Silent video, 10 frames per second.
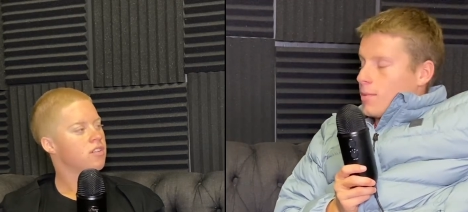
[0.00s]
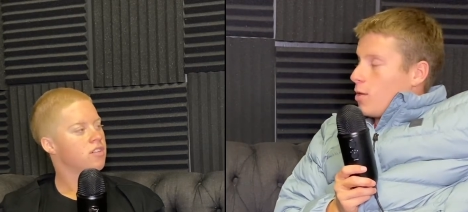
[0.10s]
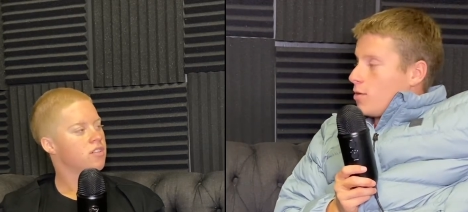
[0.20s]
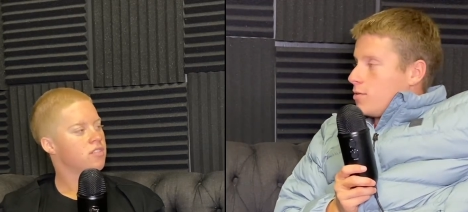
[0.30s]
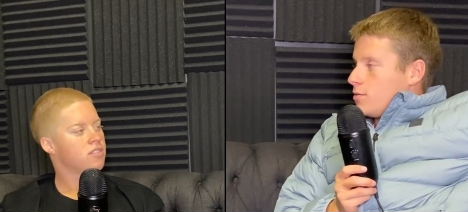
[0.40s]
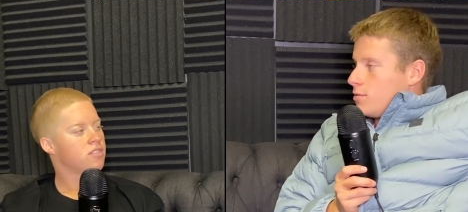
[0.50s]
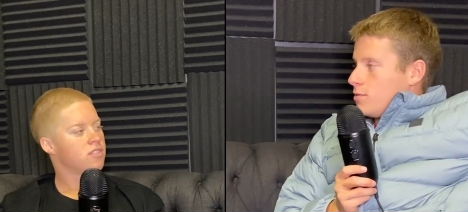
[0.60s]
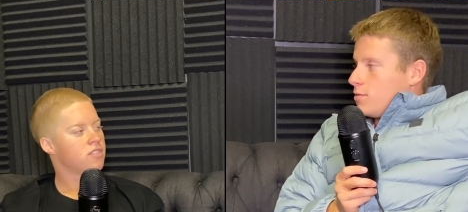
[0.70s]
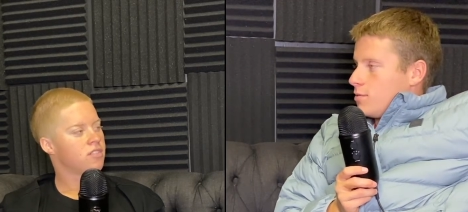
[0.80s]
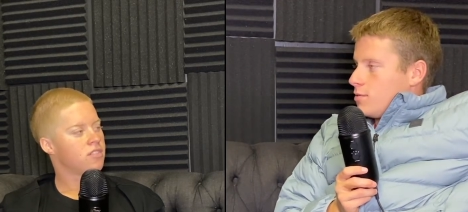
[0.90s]
Speaker 1: a mullet.
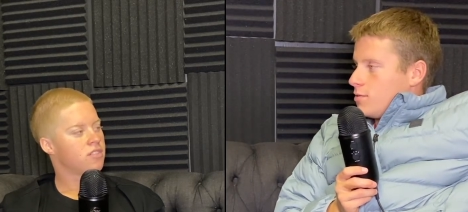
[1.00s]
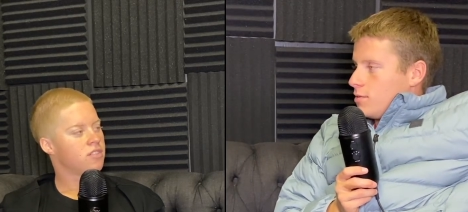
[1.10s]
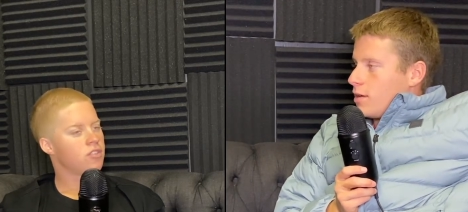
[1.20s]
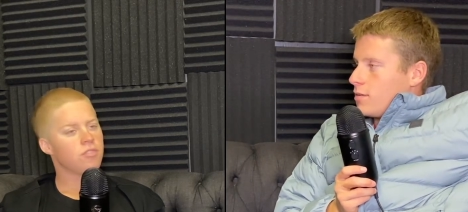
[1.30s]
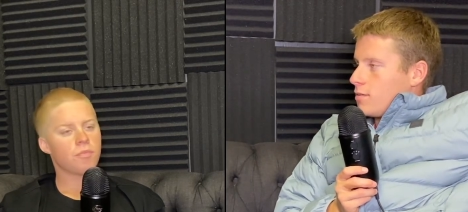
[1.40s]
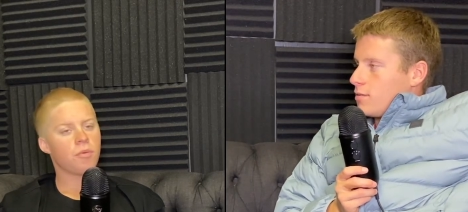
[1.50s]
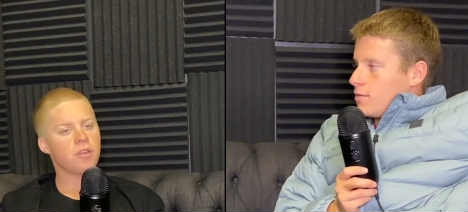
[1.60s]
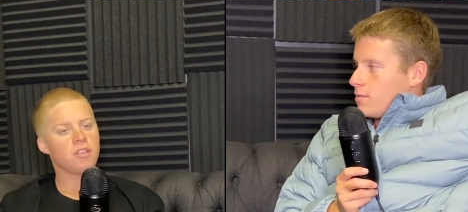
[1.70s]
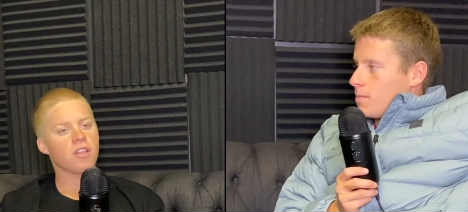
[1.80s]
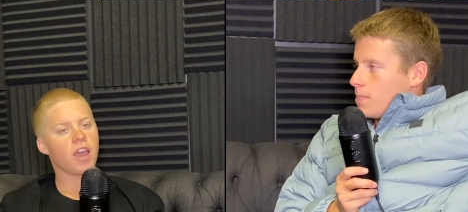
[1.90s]
Yes. So
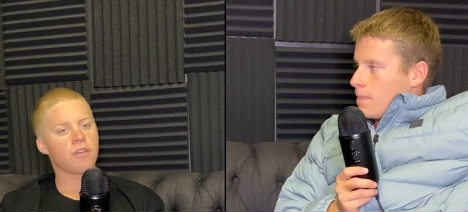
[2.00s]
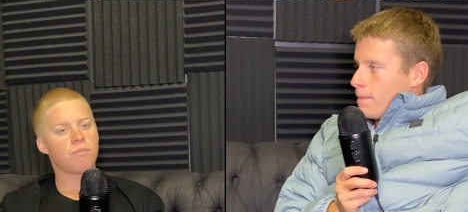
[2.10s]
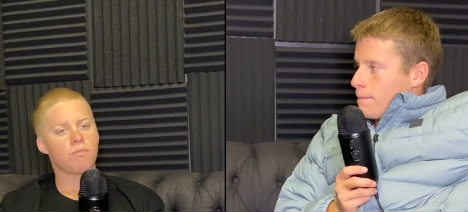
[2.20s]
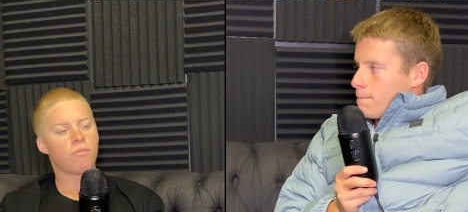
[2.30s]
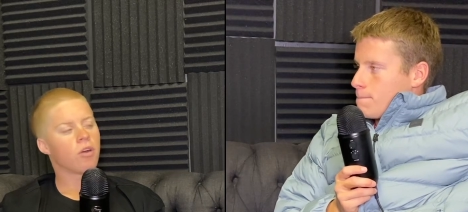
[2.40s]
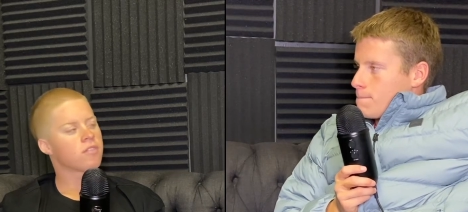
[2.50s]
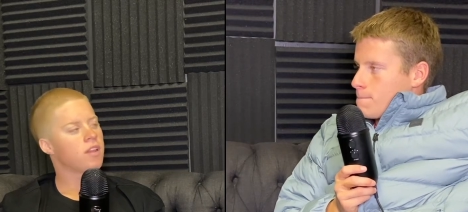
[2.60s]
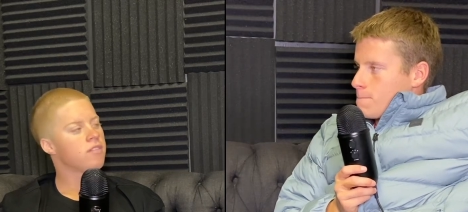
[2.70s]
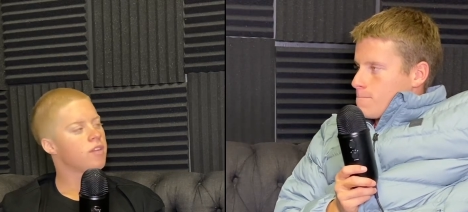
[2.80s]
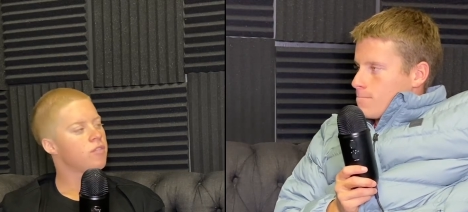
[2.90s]
we like Brock
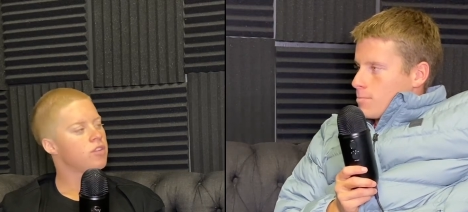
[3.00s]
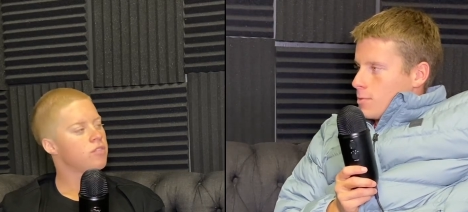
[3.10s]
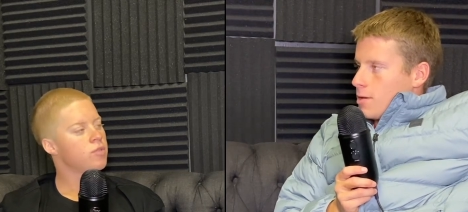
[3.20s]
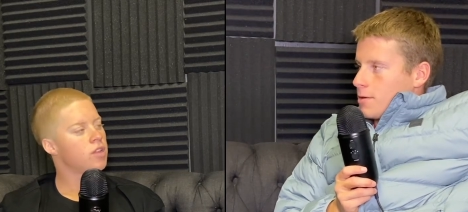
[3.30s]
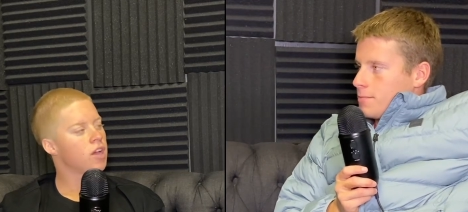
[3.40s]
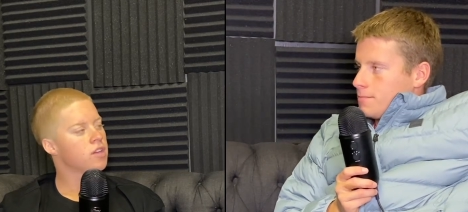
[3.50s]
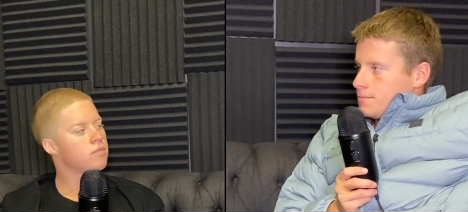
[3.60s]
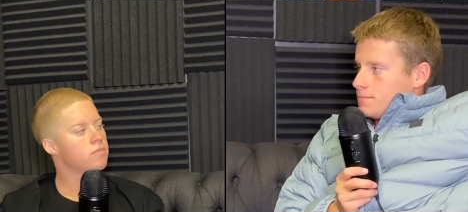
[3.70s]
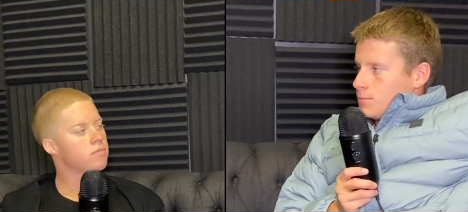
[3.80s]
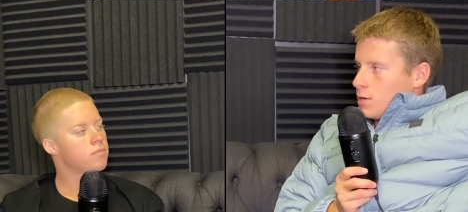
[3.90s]
seventy. Yeah. We like
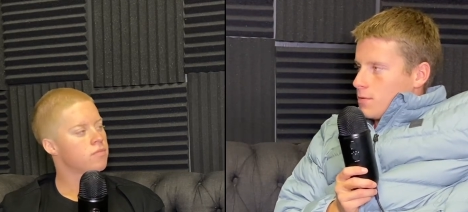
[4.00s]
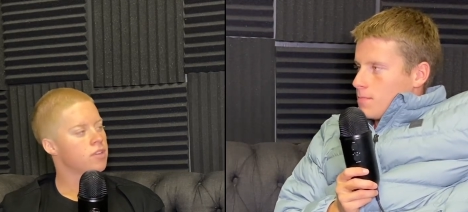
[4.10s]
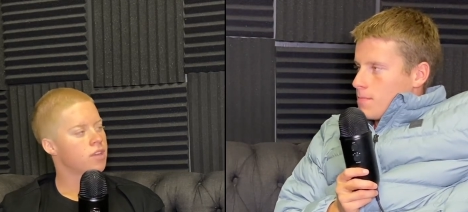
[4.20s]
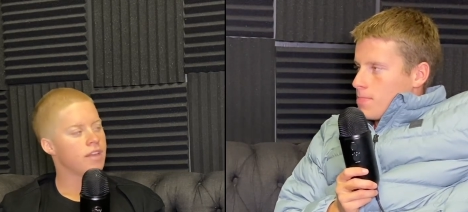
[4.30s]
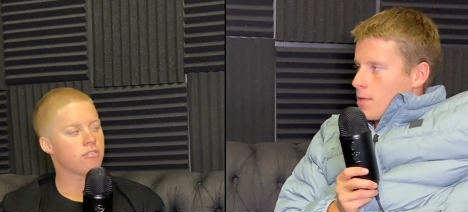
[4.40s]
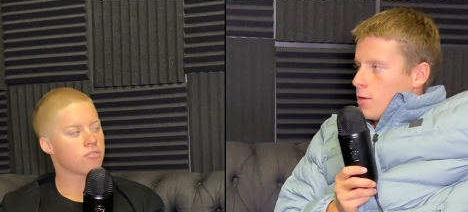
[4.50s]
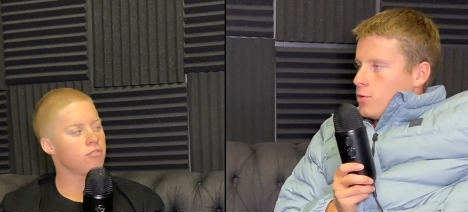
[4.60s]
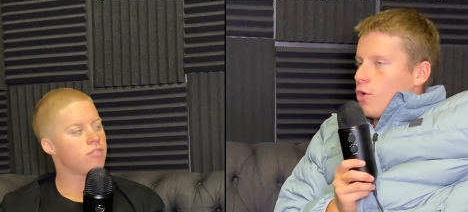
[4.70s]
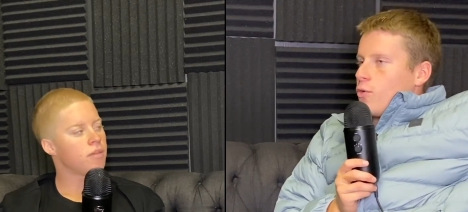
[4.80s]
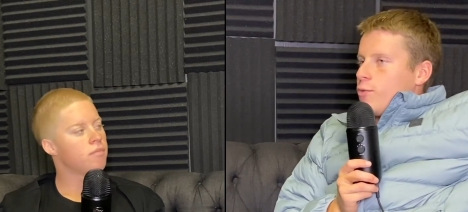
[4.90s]
him. Yeah.
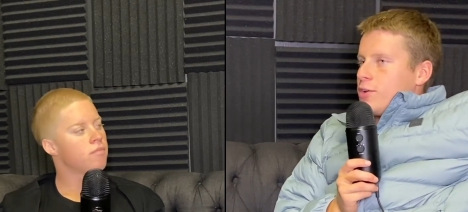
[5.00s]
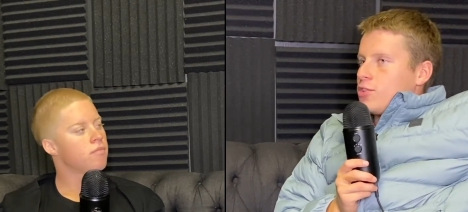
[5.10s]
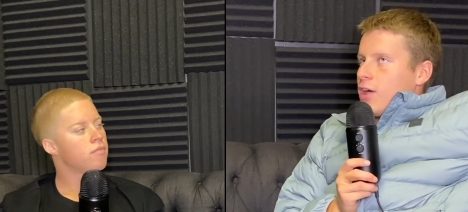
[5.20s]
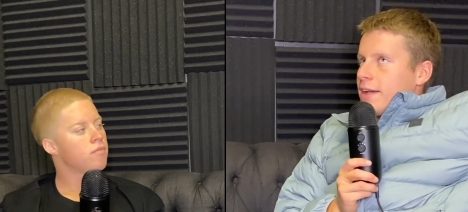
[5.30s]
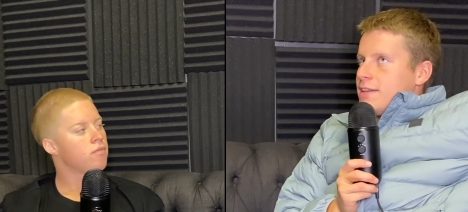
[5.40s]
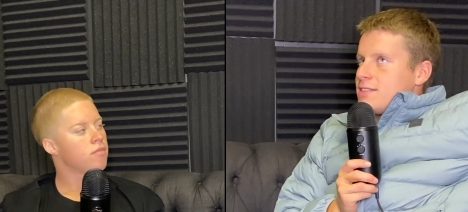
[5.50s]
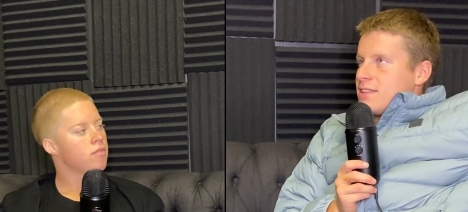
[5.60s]
No, we don't like his